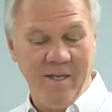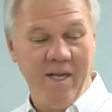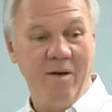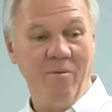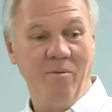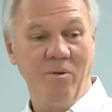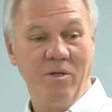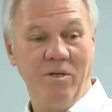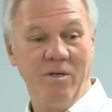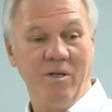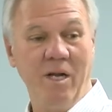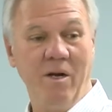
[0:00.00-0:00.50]
They
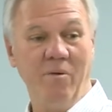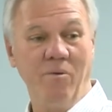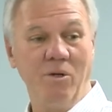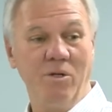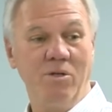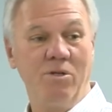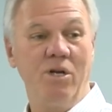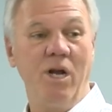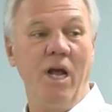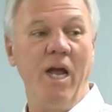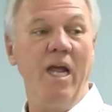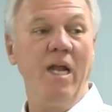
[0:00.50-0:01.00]
would, they
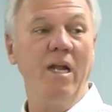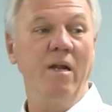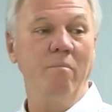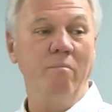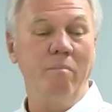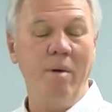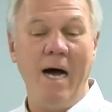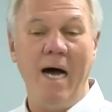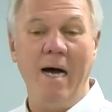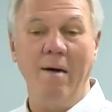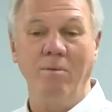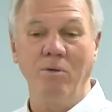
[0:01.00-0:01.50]
would chain the
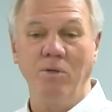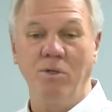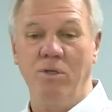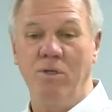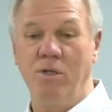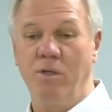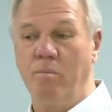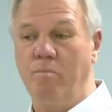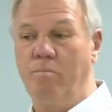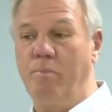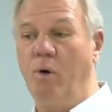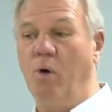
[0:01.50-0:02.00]
Bibles
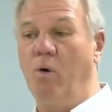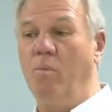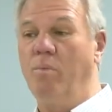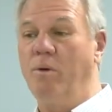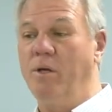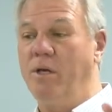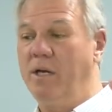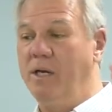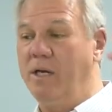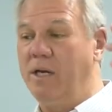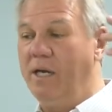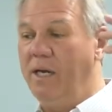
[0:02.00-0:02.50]
to the
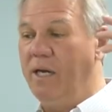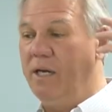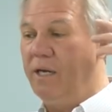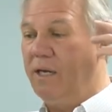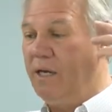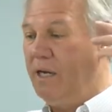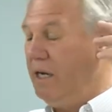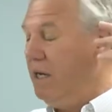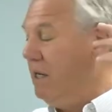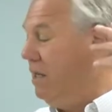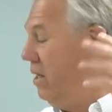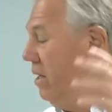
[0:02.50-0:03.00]
pulpit in,
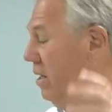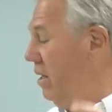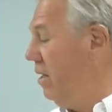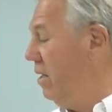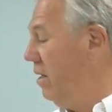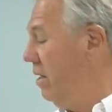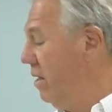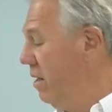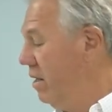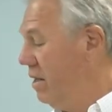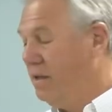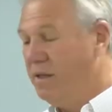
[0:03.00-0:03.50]
in, in the,
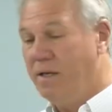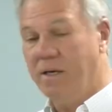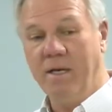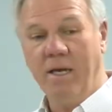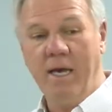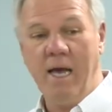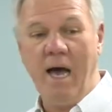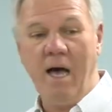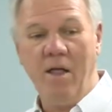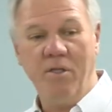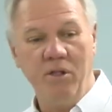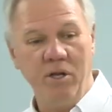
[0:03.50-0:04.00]
the
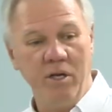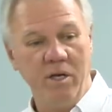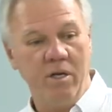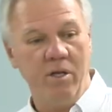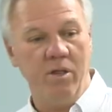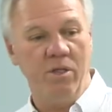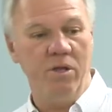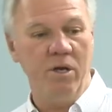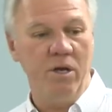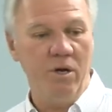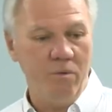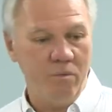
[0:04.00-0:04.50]
Catholic
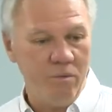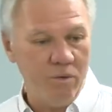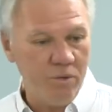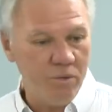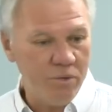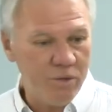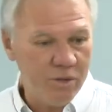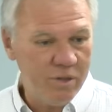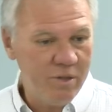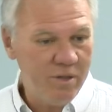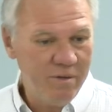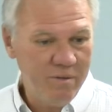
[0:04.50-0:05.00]

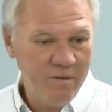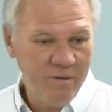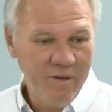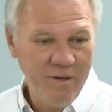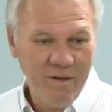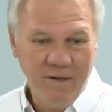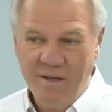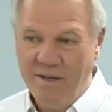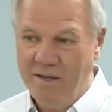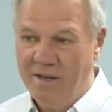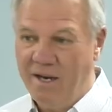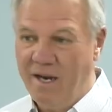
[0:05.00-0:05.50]
cathedrals
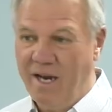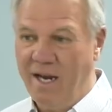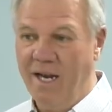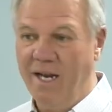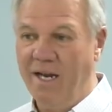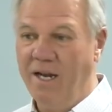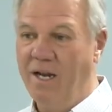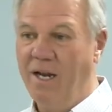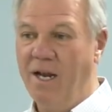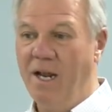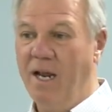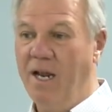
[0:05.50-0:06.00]

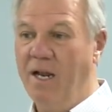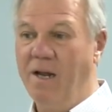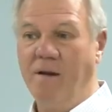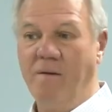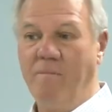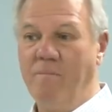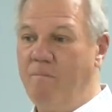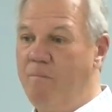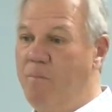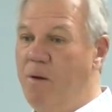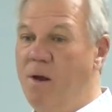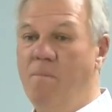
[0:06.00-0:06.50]
and
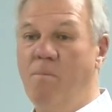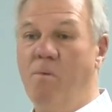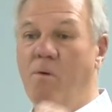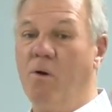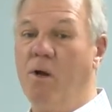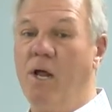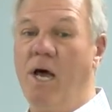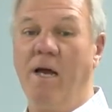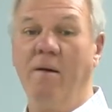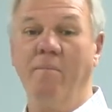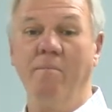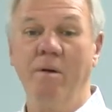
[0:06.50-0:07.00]
and
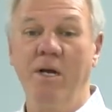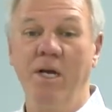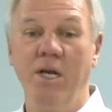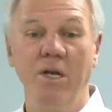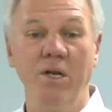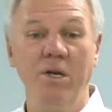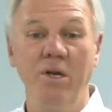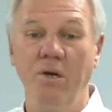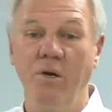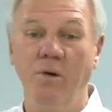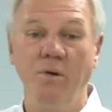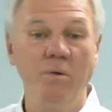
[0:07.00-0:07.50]
people like me
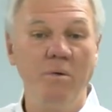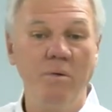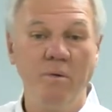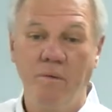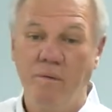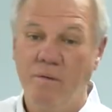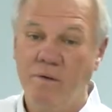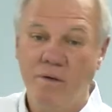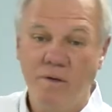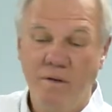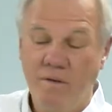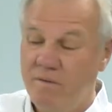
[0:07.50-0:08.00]
and you,
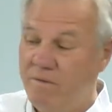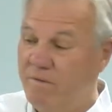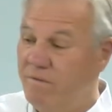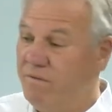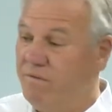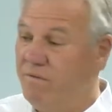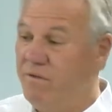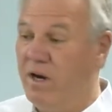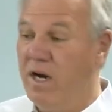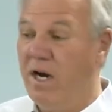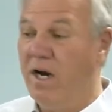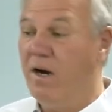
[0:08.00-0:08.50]

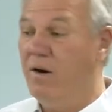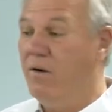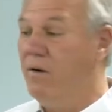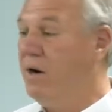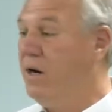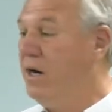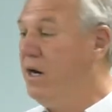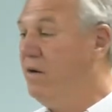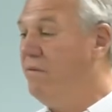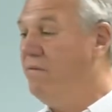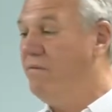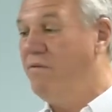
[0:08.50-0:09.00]

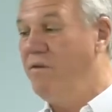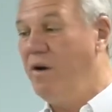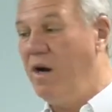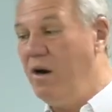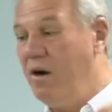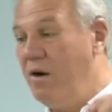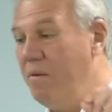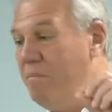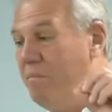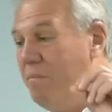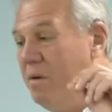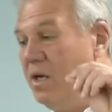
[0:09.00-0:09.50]
very
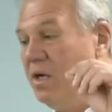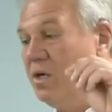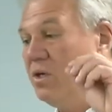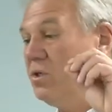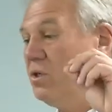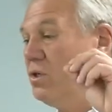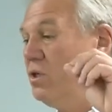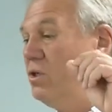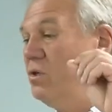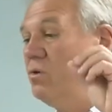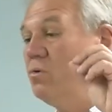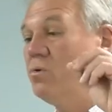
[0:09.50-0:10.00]
very
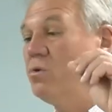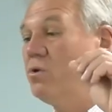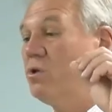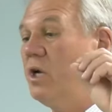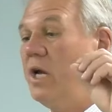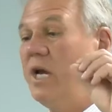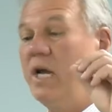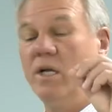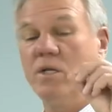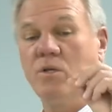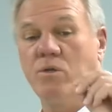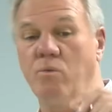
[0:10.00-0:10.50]
minuscule
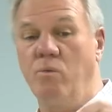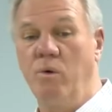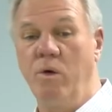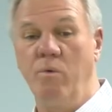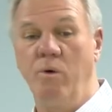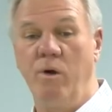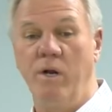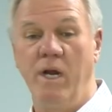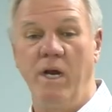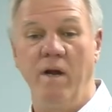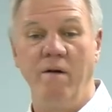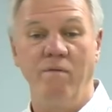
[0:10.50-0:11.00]
chance we
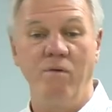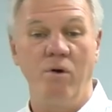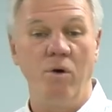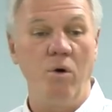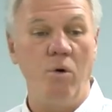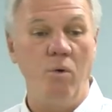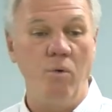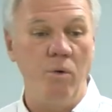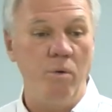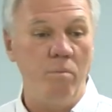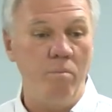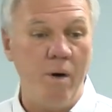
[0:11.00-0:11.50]
would ever
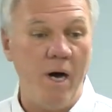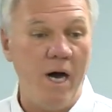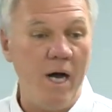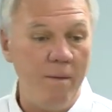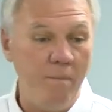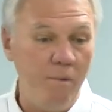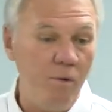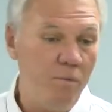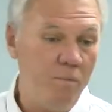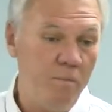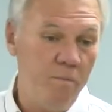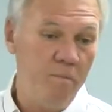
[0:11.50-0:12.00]
own a
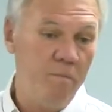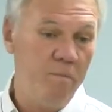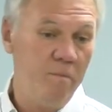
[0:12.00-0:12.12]
Bible.